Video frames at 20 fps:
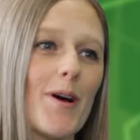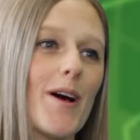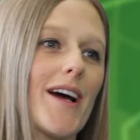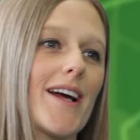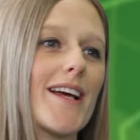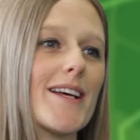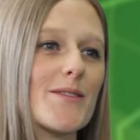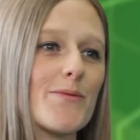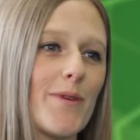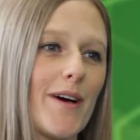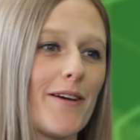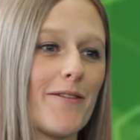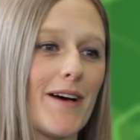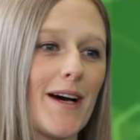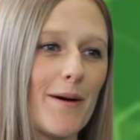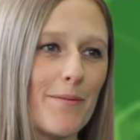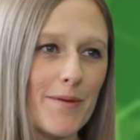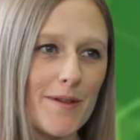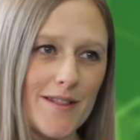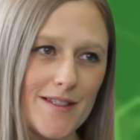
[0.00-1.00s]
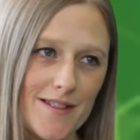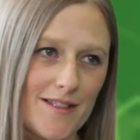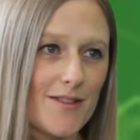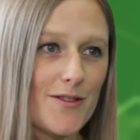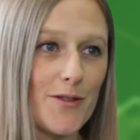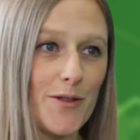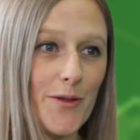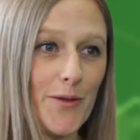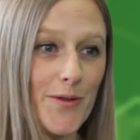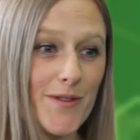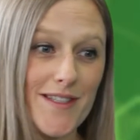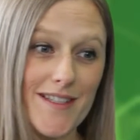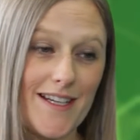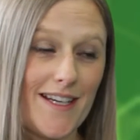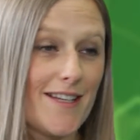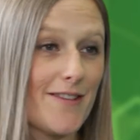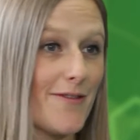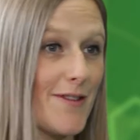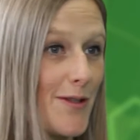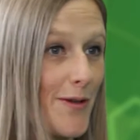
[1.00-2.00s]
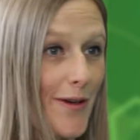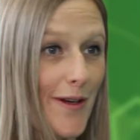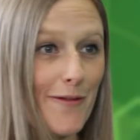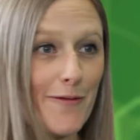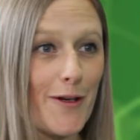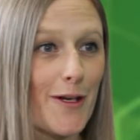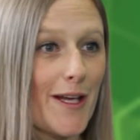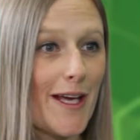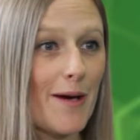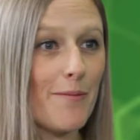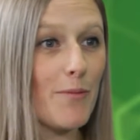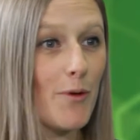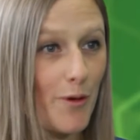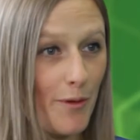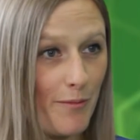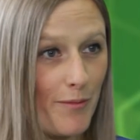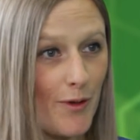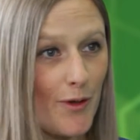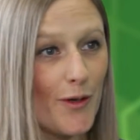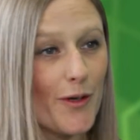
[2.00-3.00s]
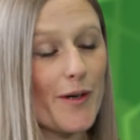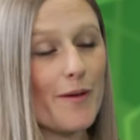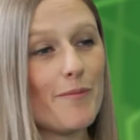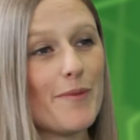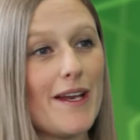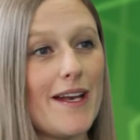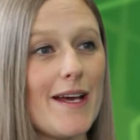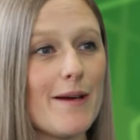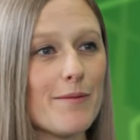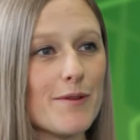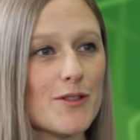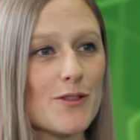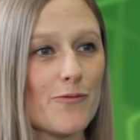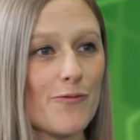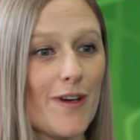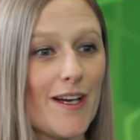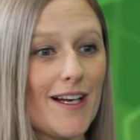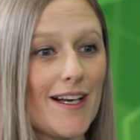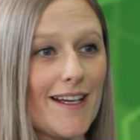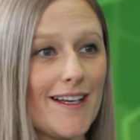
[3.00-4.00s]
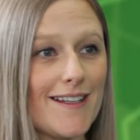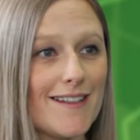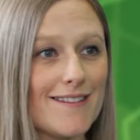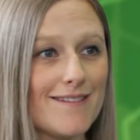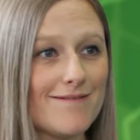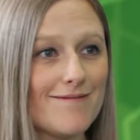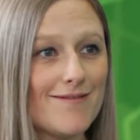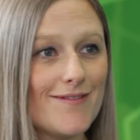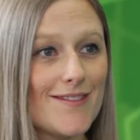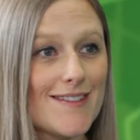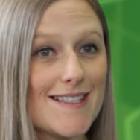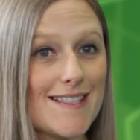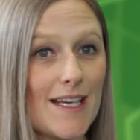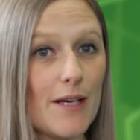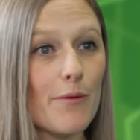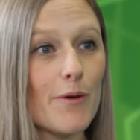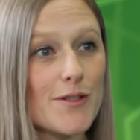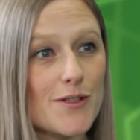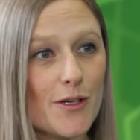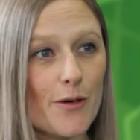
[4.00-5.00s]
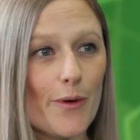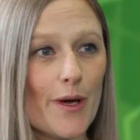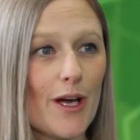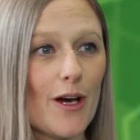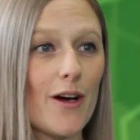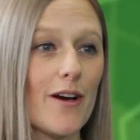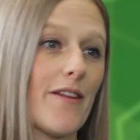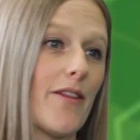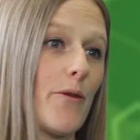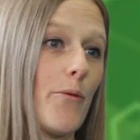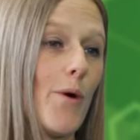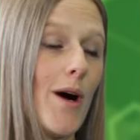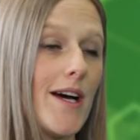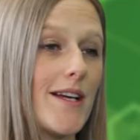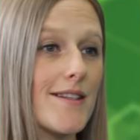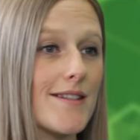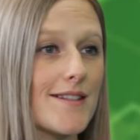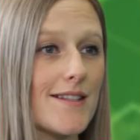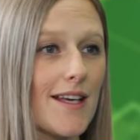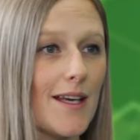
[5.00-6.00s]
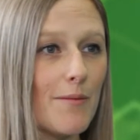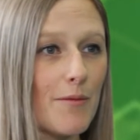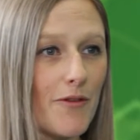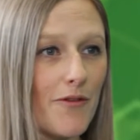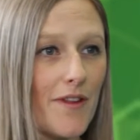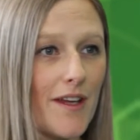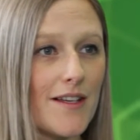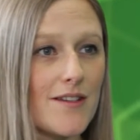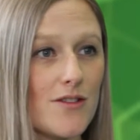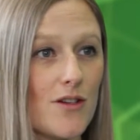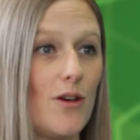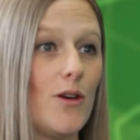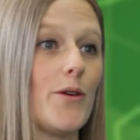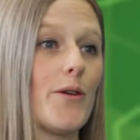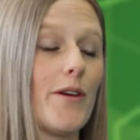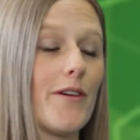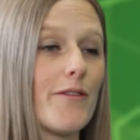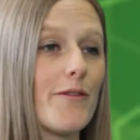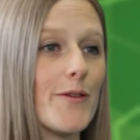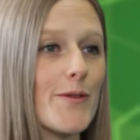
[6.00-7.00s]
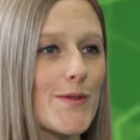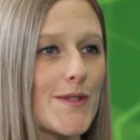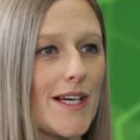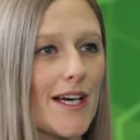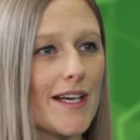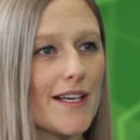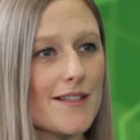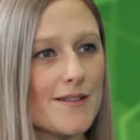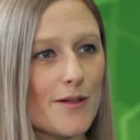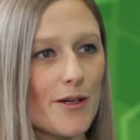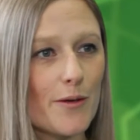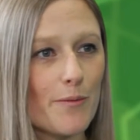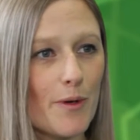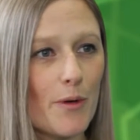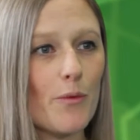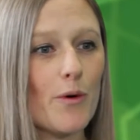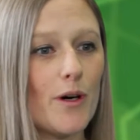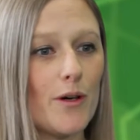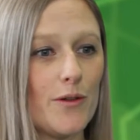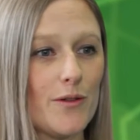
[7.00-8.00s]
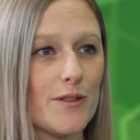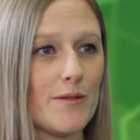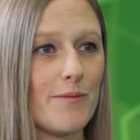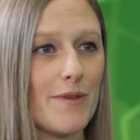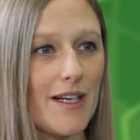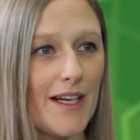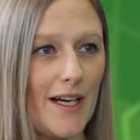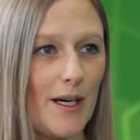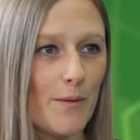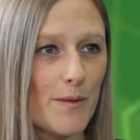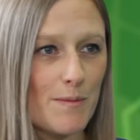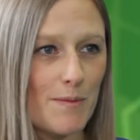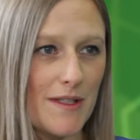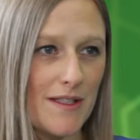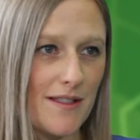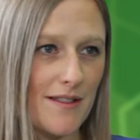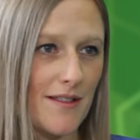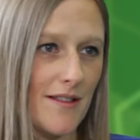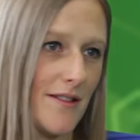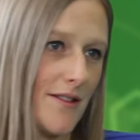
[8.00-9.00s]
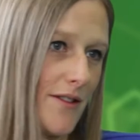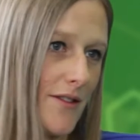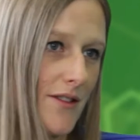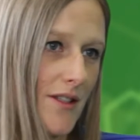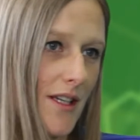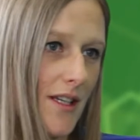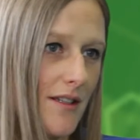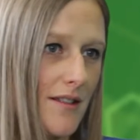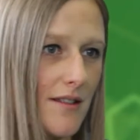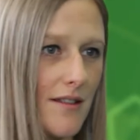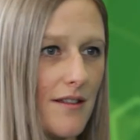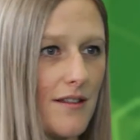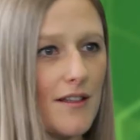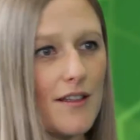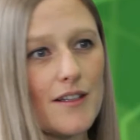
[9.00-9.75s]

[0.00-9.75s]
But I guess whatever happens, tools, data, it's only ever going to get more important. Being able to really see what's going on in the wider scheme of things, not only on your own site, is going to be what ultimately helps businesses succeed and